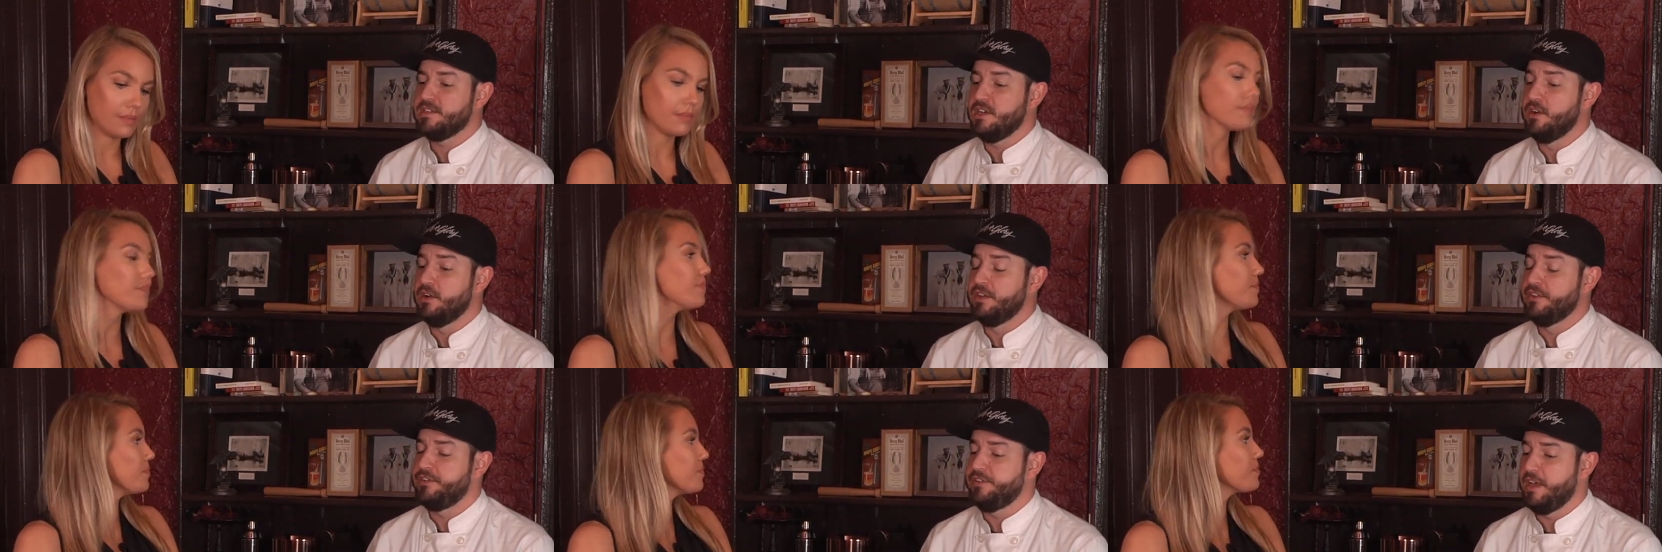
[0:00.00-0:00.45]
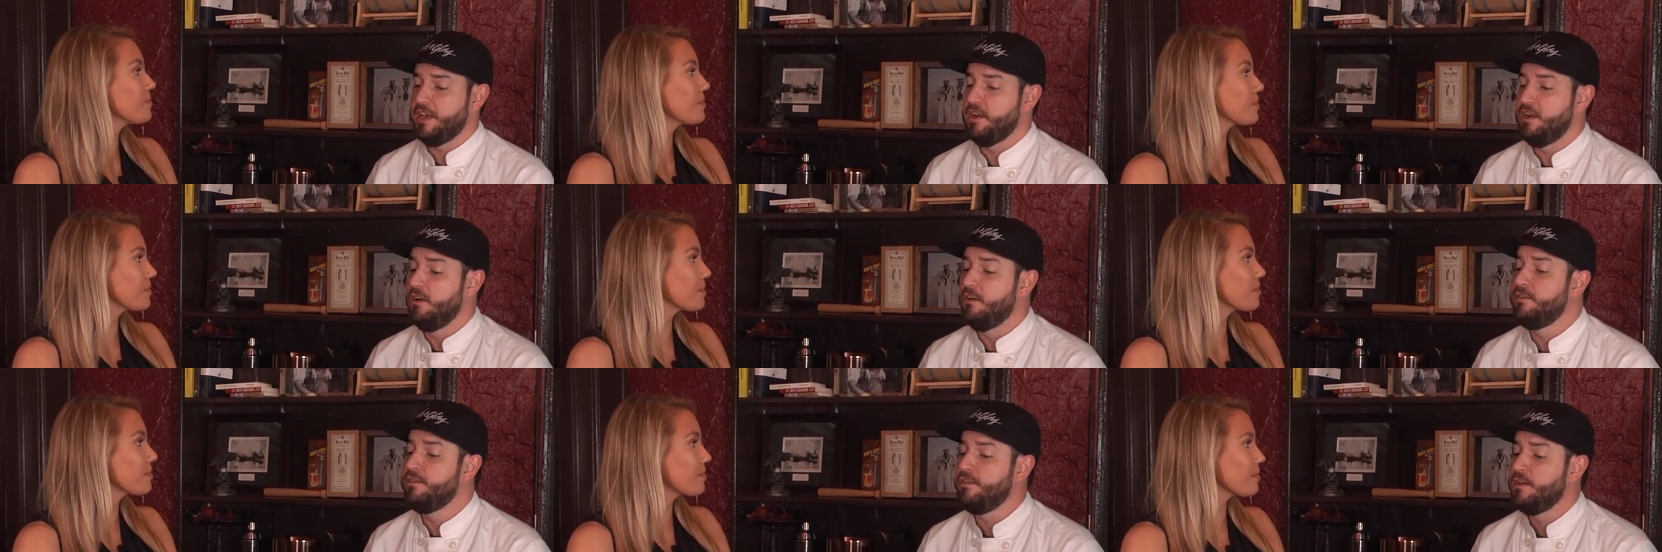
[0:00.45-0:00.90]
Speaker 1: So instead
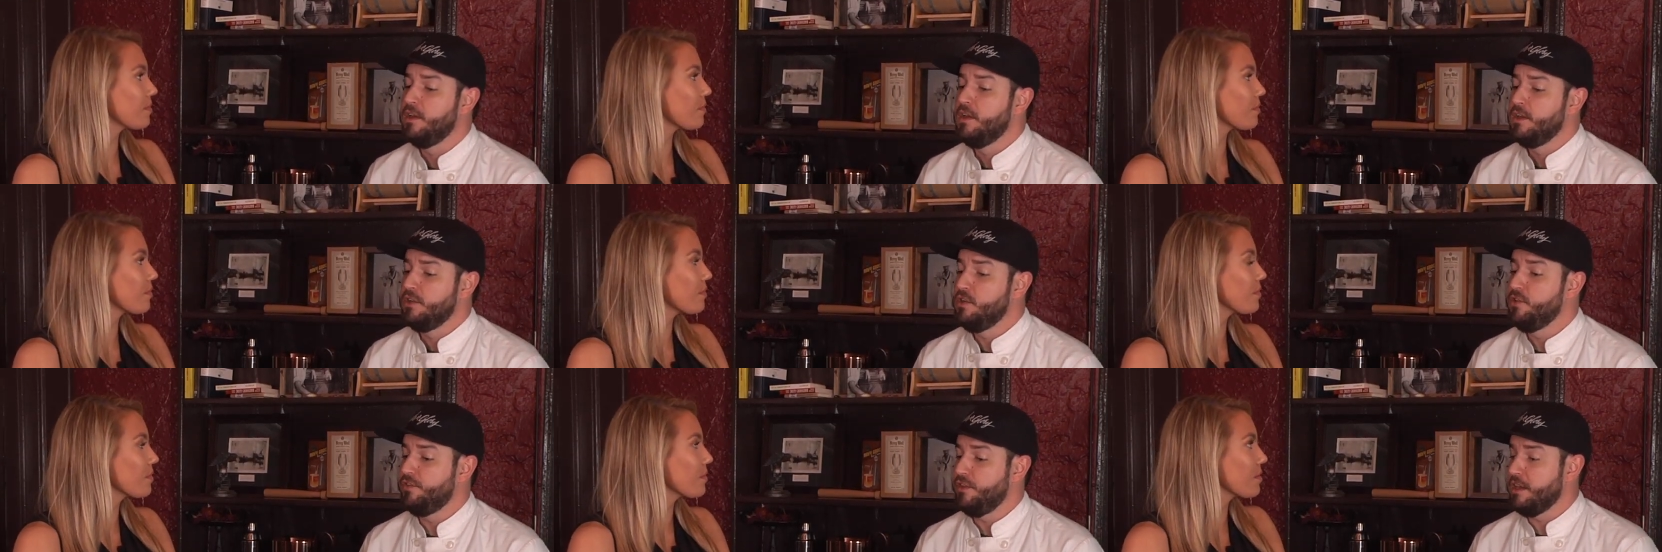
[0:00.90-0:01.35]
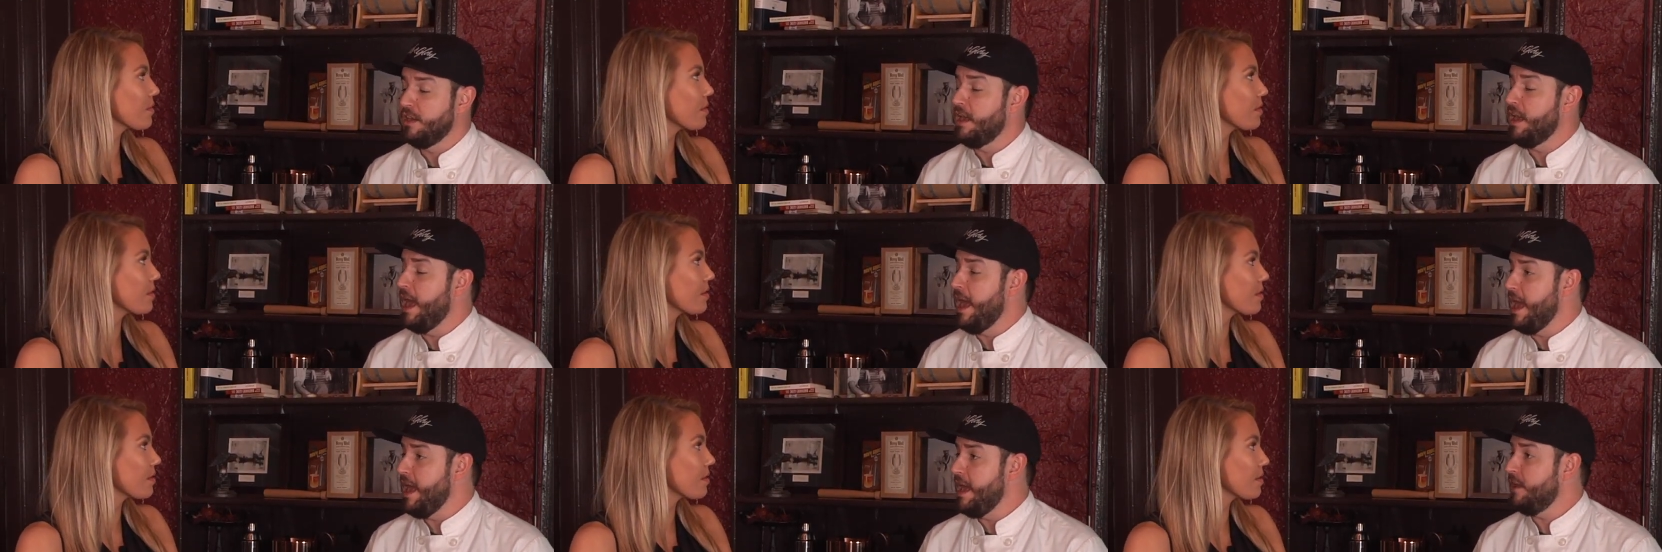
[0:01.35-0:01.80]
of
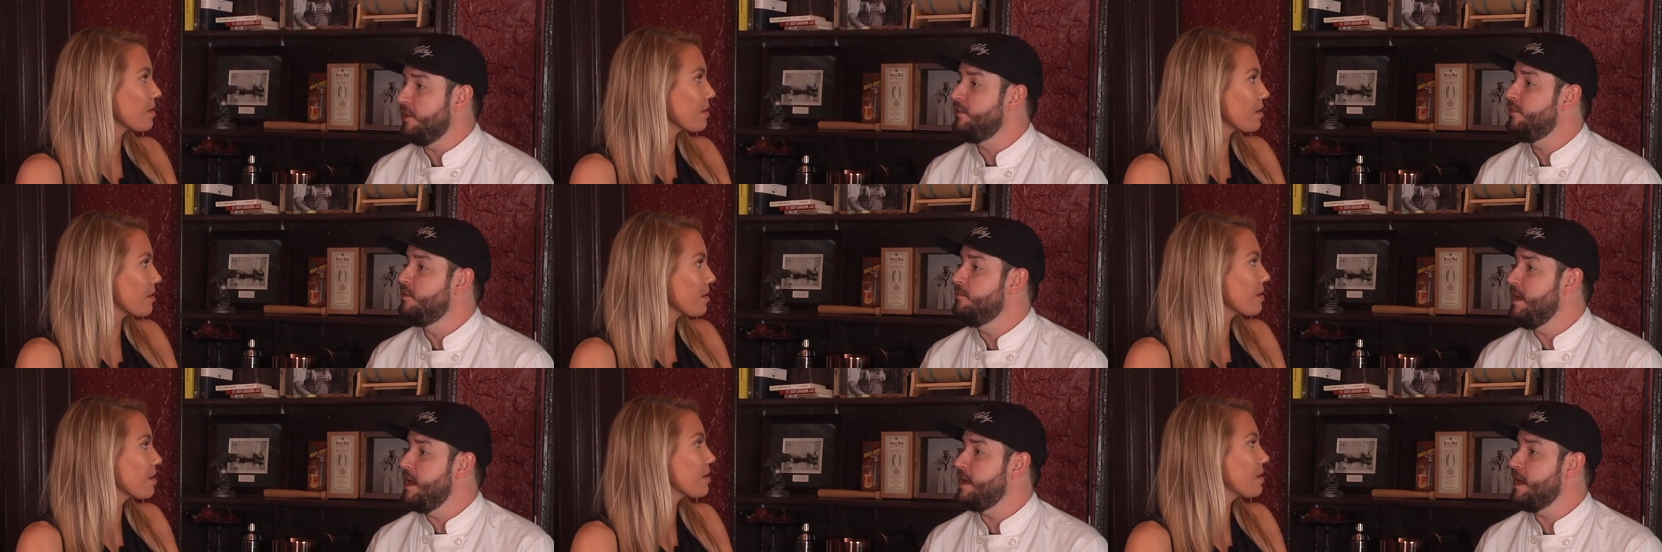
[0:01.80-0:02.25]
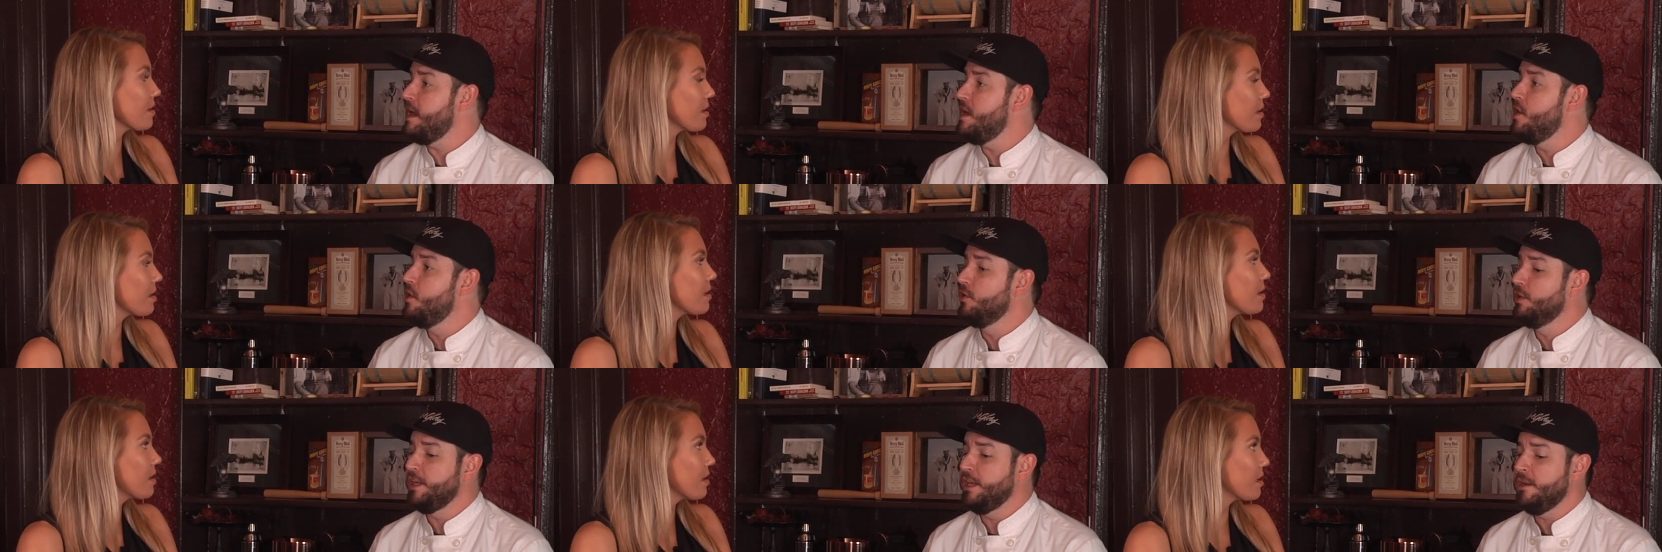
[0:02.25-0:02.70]
using eggs to make
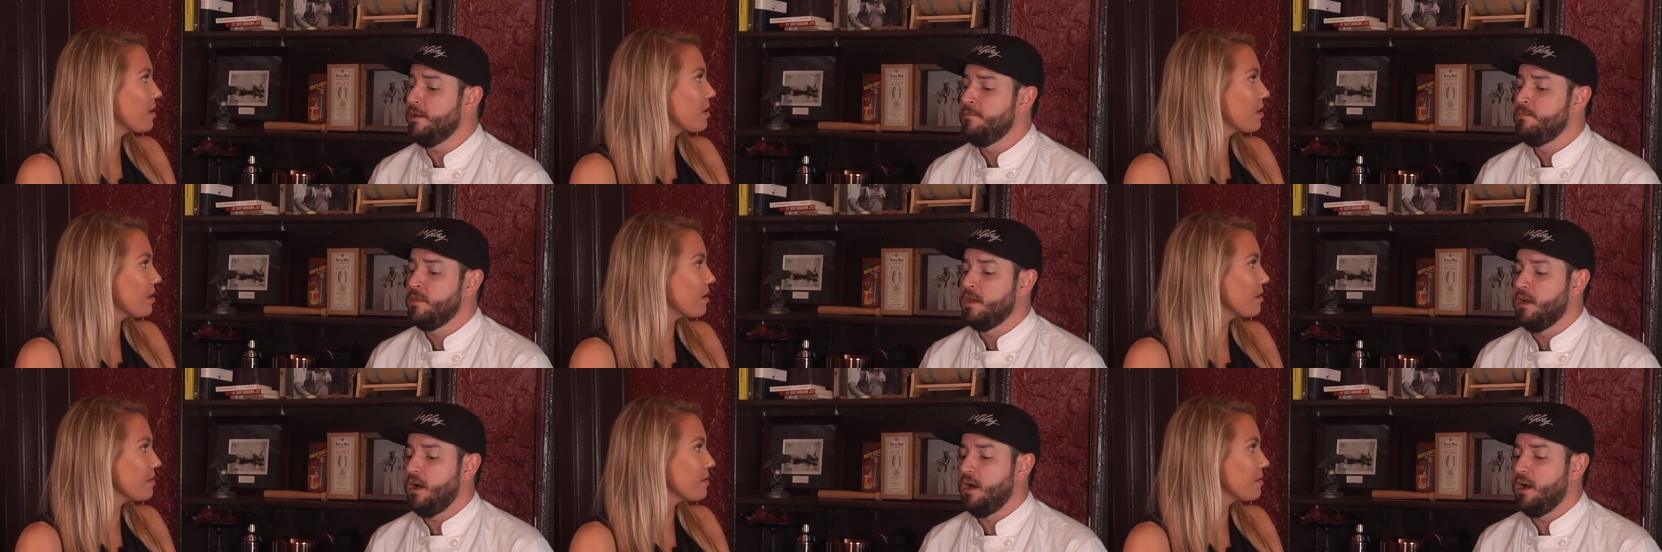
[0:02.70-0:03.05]
aioli,